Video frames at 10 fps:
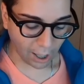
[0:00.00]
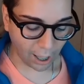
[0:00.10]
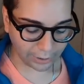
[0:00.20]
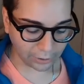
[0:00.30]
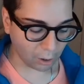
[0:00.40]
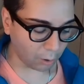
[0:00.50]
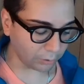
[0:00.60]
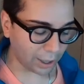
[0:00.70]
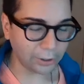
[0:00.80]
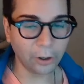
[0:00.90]
I know
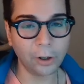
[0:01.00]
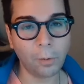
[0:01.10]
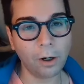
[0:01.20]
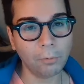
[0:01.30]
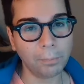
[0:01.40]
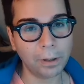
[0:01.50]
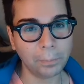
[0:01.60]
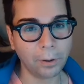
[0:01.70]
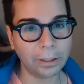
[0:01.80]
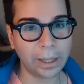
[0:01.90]
that you're going to want to rip this
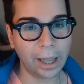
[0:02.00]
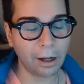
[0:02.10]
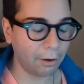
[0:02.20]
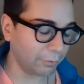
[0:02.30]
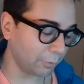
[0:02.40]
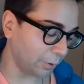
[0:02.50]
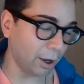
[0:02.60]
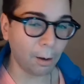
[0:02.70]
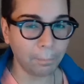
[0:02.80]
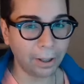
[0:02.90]
person's head off. We
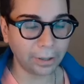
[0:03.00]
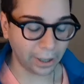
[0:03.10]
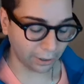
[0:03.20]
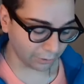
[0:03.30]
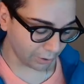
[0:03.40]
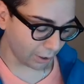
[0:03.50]
all been there.